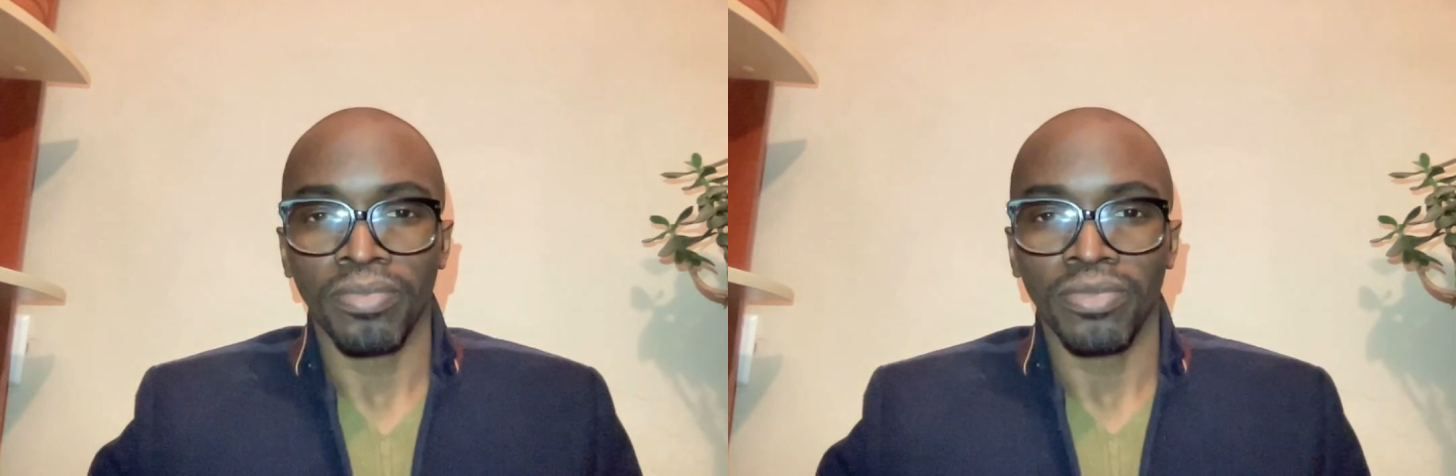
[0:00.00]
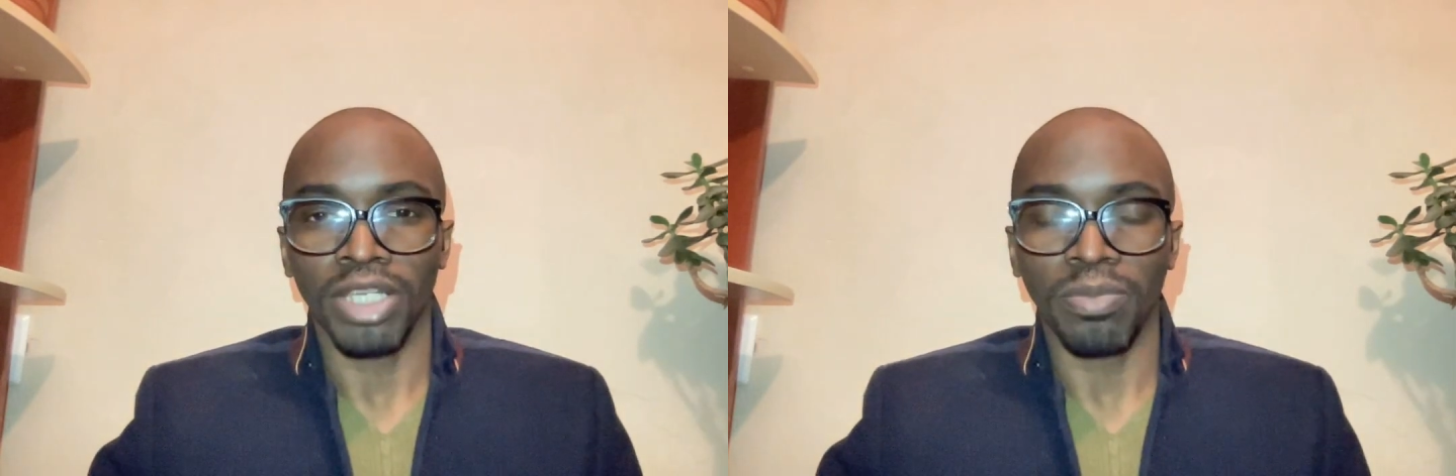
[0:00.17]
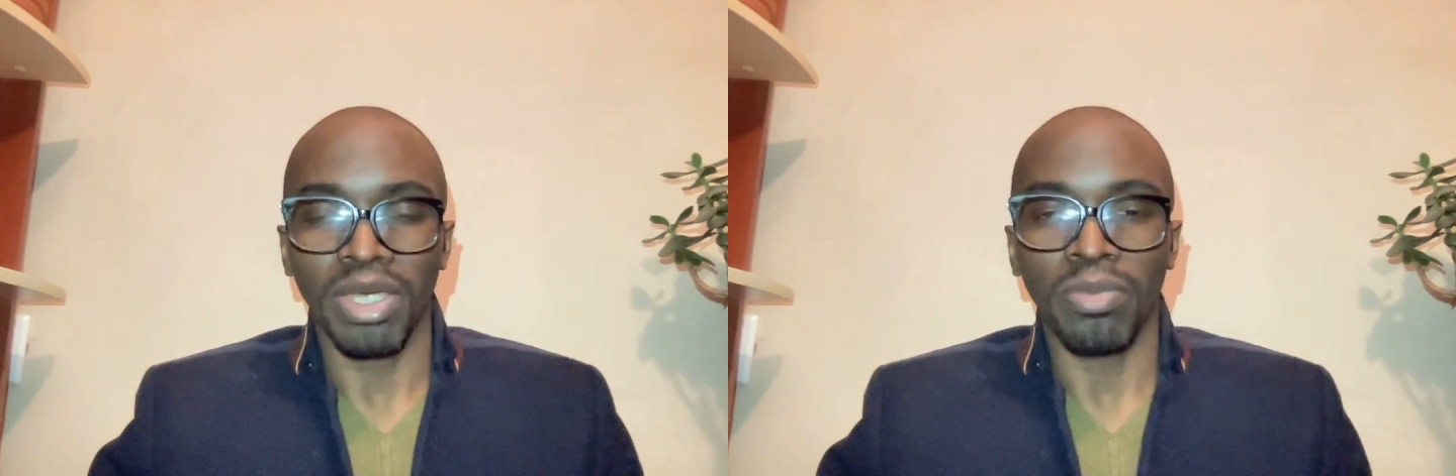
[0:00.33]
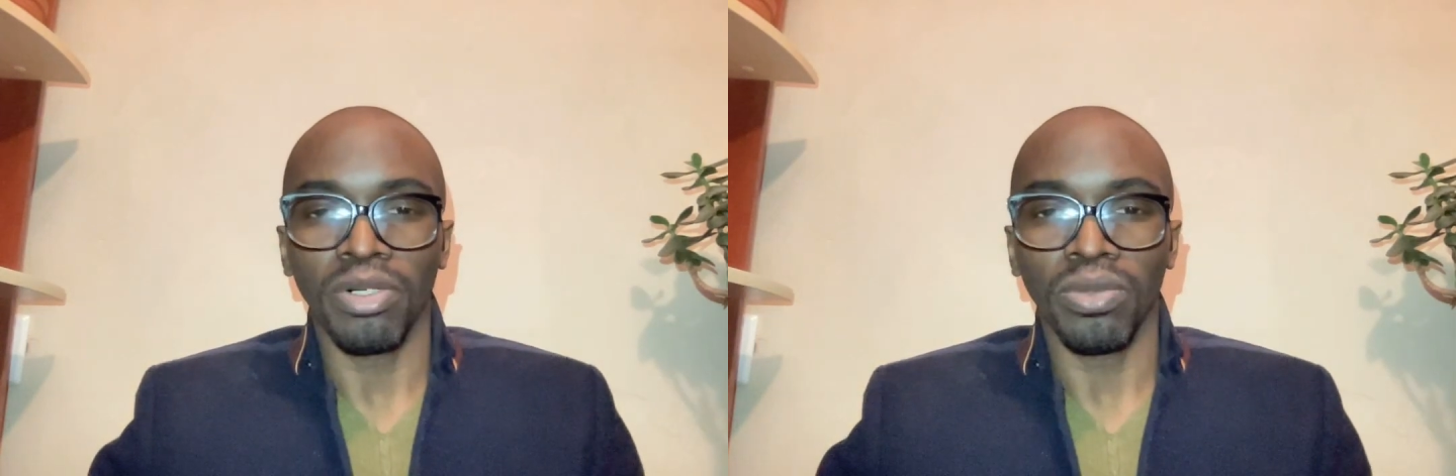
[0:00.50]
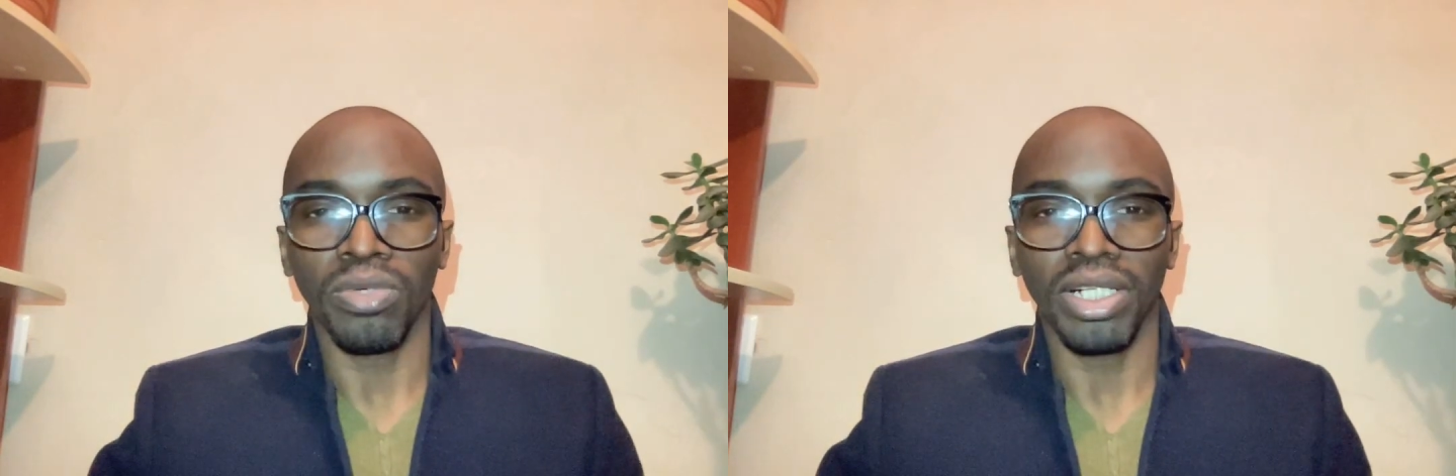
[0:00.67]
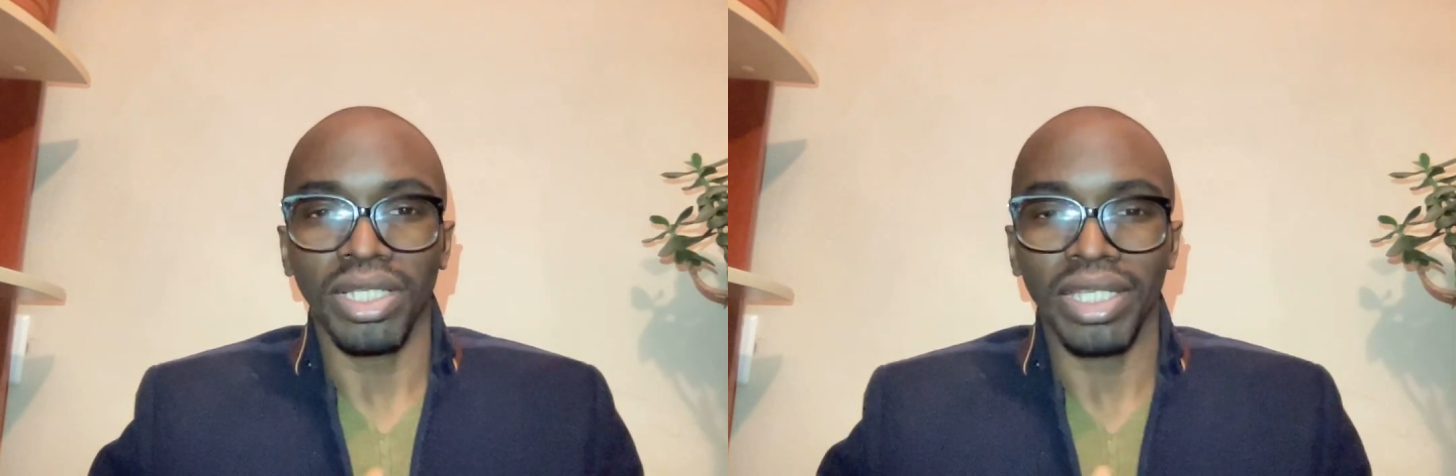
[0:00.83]
that people
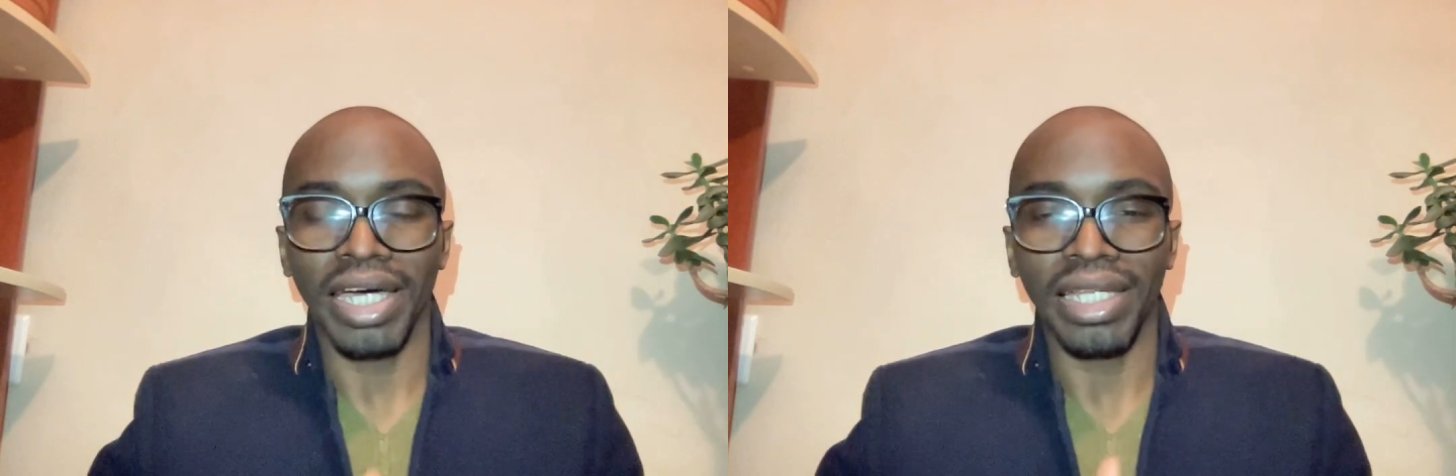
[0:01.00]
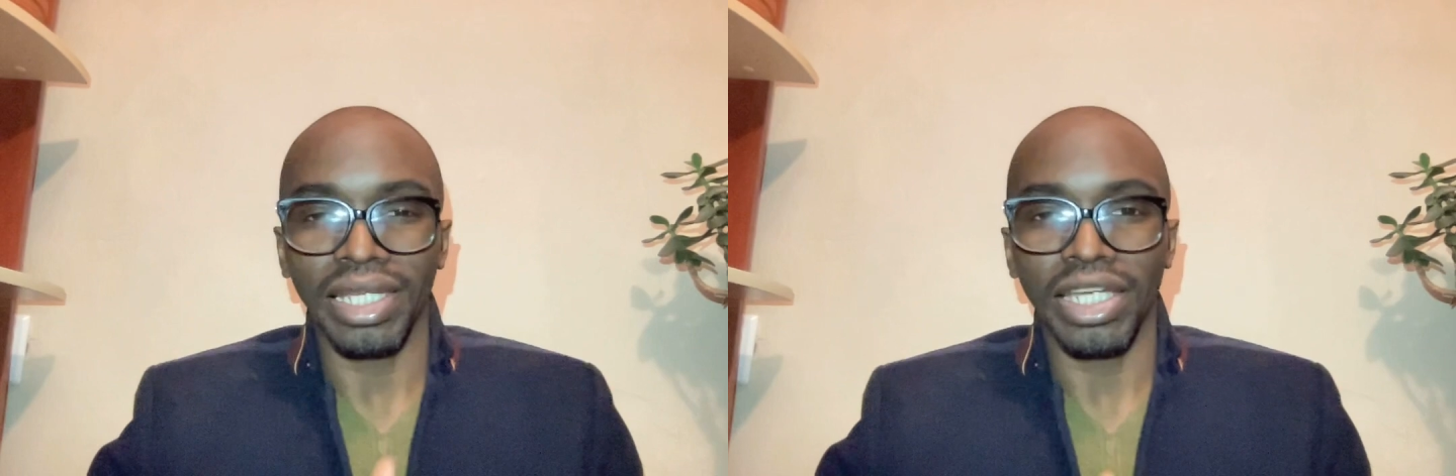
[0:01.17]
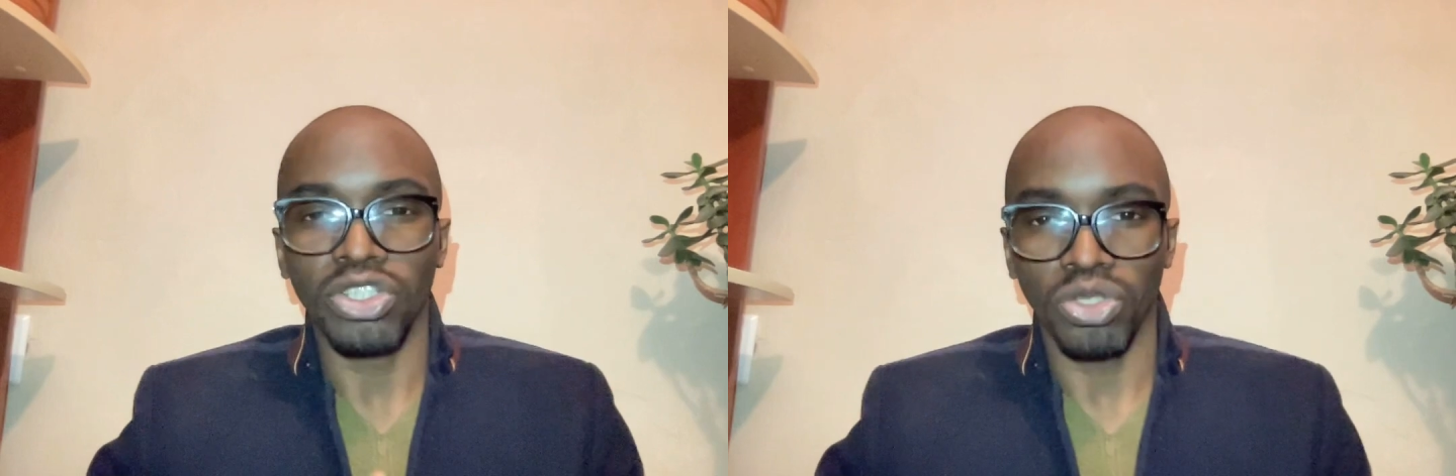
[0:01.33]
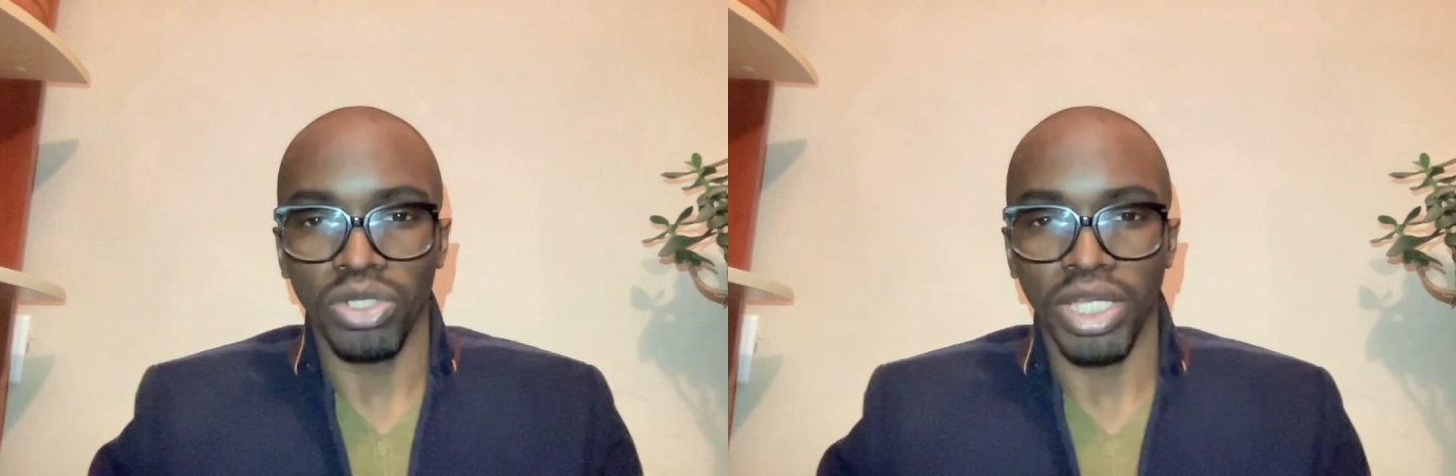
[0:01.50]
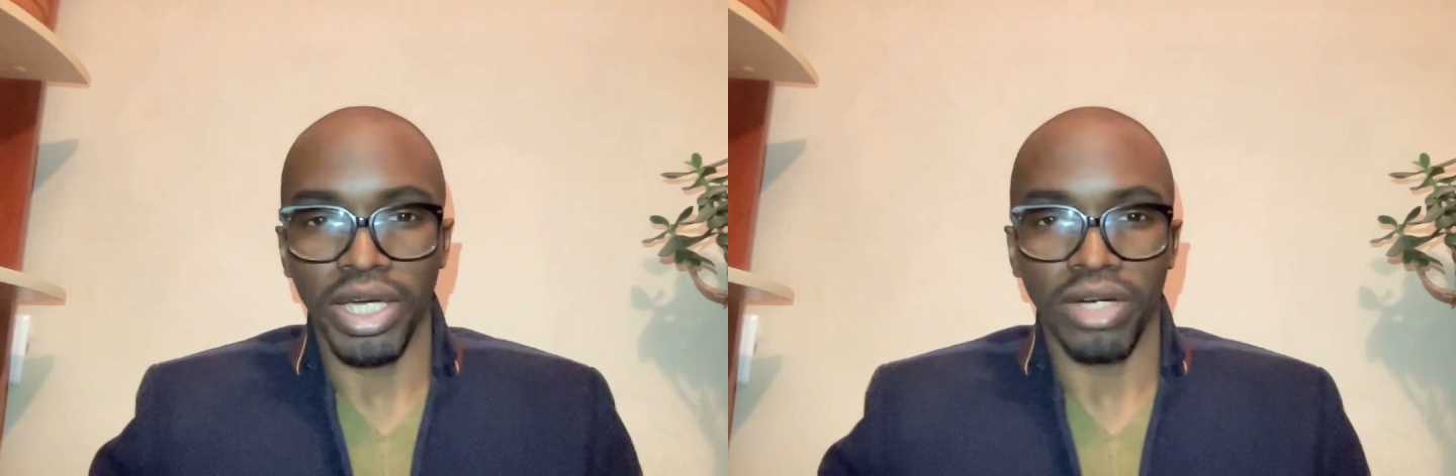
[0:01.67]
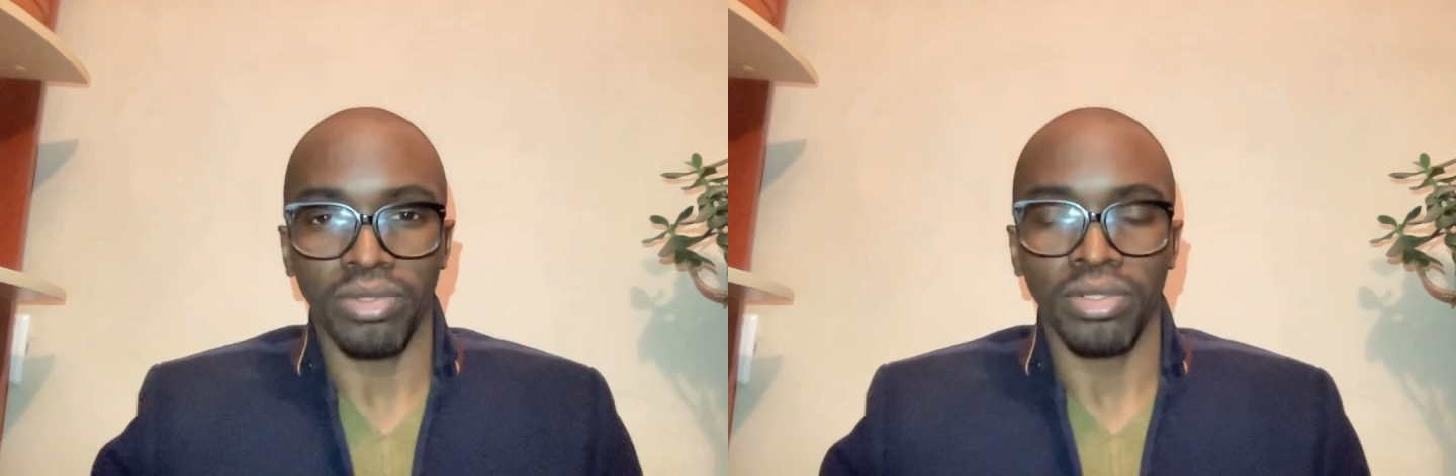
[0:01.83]
will not let you
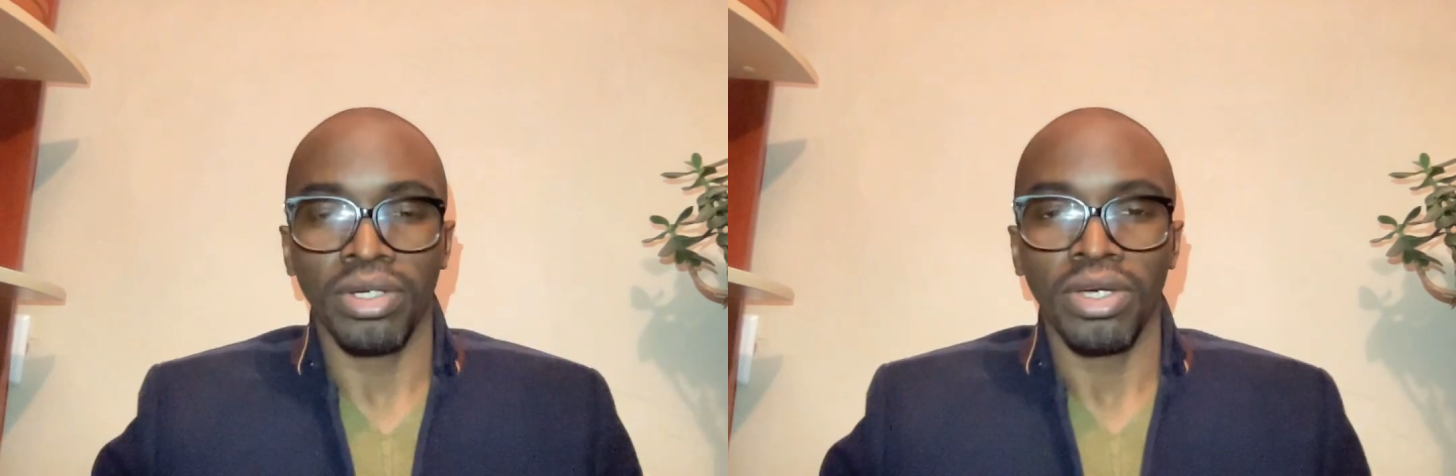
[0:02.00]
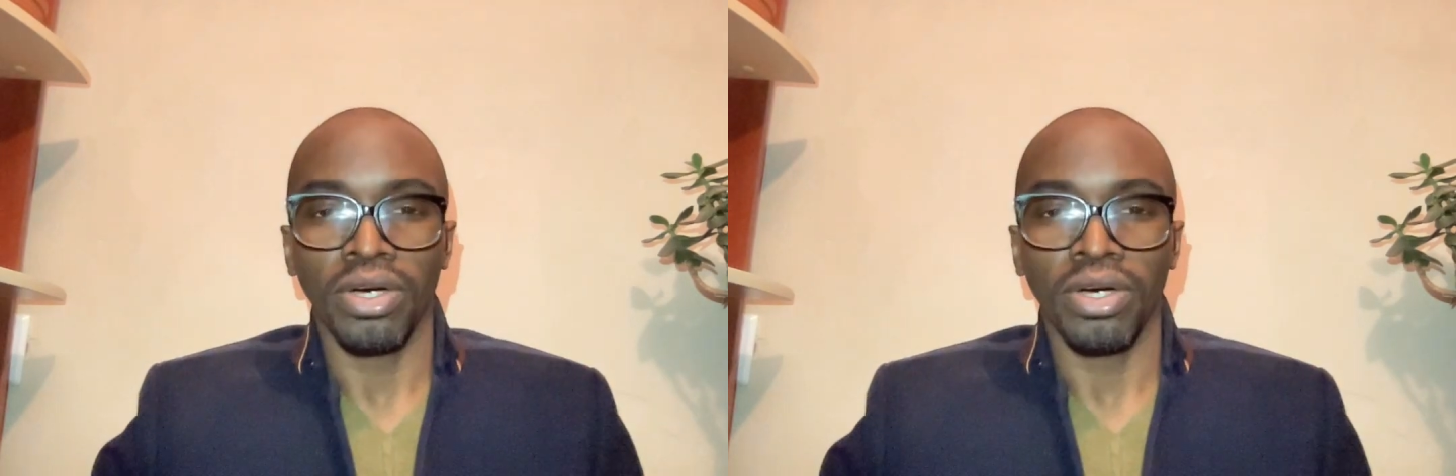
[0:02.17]
down